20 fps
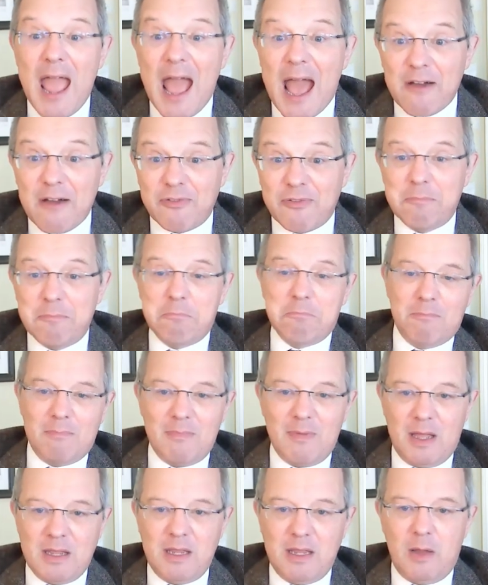have.
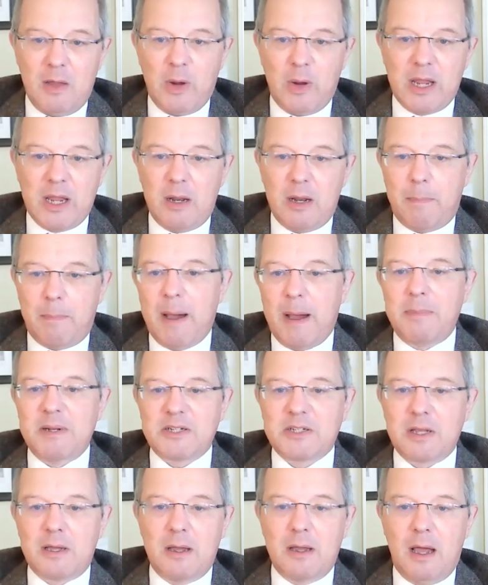You know, we're going to
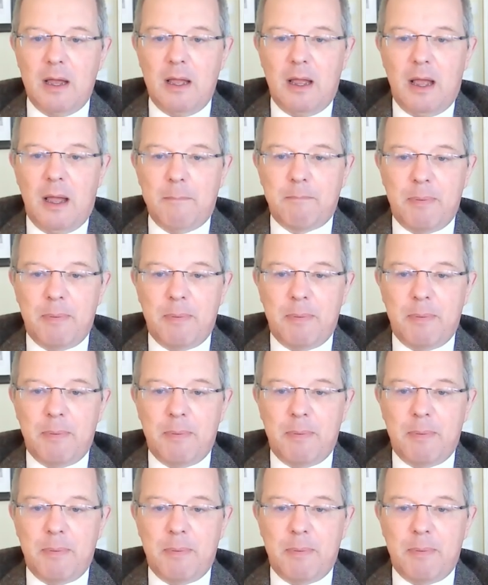publish a